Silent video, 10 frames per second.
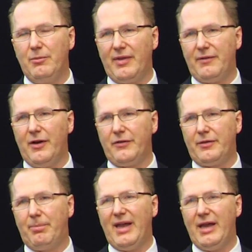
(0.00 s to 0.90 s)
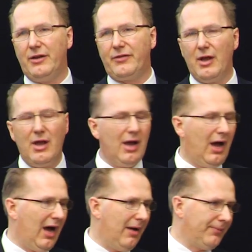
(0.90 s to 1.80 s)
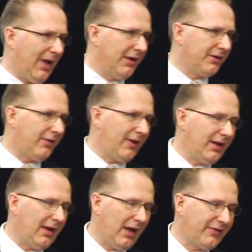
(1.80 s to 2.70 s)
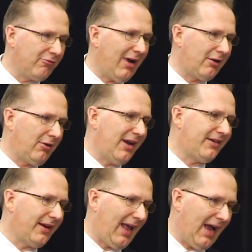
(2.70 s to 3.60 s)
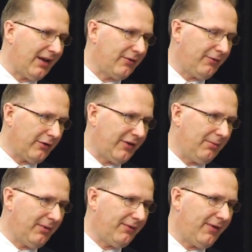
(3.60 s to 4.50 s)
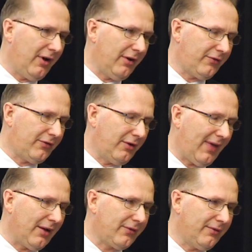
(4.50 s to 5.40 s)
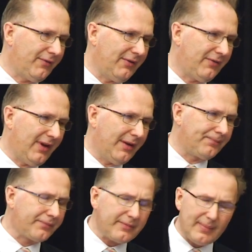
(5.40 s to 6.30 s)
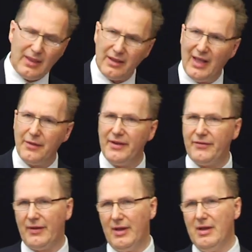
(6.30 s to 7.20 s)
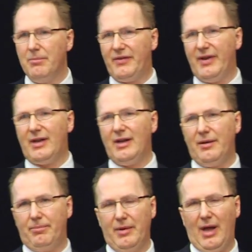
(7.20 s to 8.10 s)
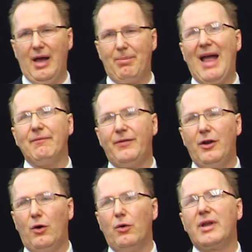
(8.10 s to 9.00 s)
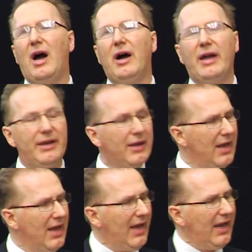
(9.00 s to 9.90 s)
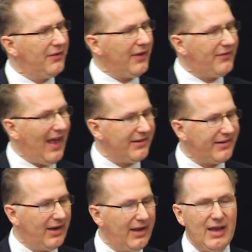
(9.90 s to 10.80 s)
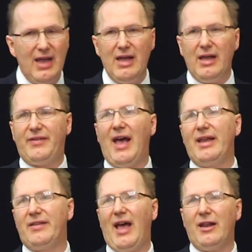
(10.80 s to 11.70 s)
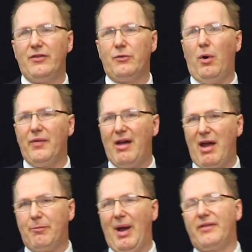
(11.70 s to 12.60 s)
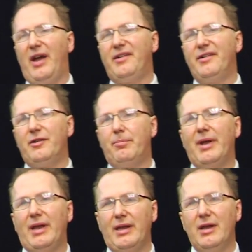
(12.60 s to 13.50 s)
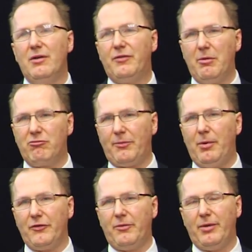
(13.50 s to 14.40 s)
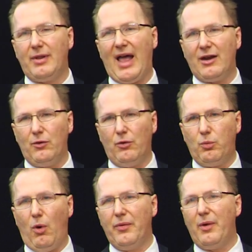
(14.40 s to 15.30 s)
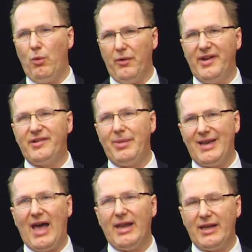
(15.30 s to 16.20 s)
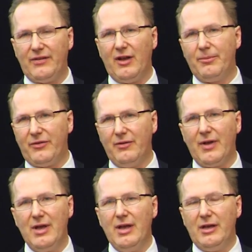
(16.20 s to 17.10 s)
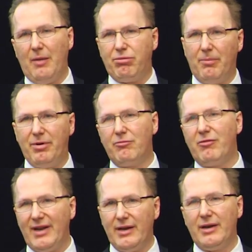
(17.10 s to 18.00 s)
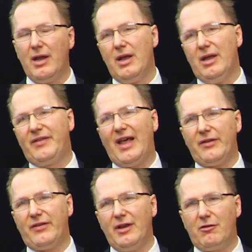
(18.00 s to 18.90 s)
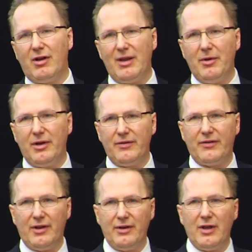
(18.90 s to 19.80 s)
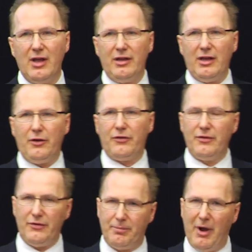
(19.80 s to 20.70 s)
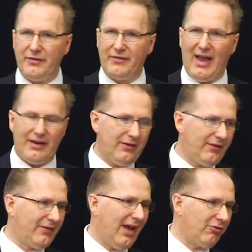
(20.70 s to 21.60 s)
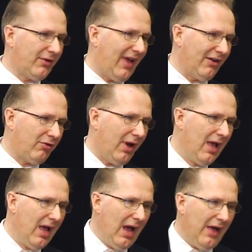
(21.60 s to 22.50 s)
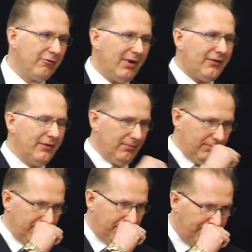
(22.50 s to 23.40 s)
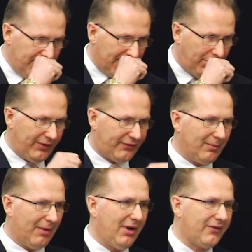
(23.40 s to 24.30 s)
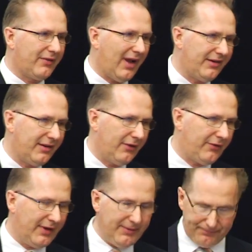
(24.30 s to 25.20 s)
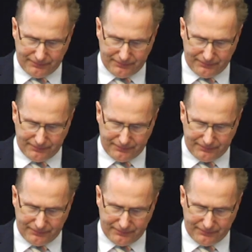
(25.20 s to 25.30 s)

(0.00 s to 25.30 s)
when they first appeared under the Deregulation Act of October the 1st, 2015. Now, this particular pamphlet or guide is essentially telling tenants what their expectations should be from a responsible landlord, what they should be getting in terms of a proper written tenancy agreement and smoke detectors, etc., etc. And the reason I put this in my presentation is the